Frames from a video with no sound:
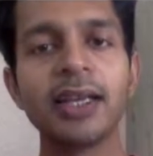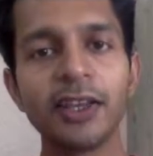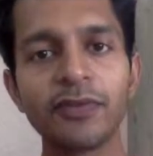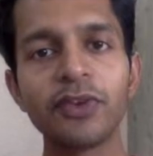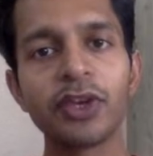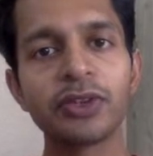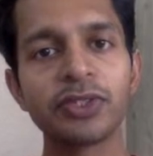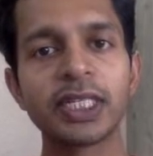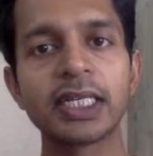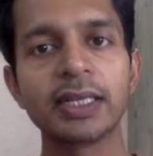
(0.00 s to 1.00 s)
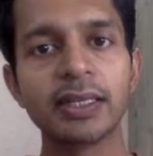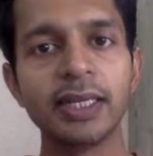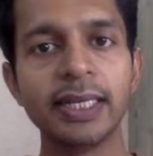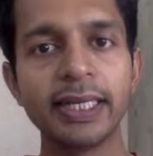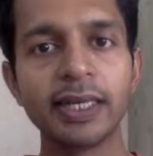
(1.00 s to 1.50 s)
if you are using a
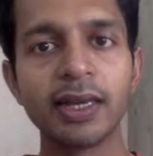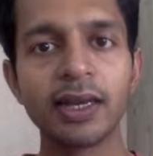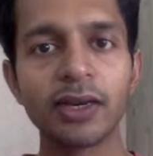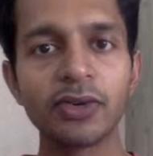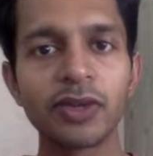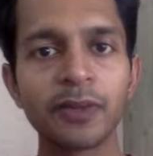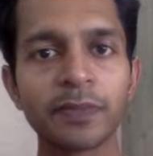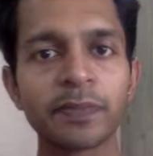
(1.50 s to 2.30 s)
linear layout.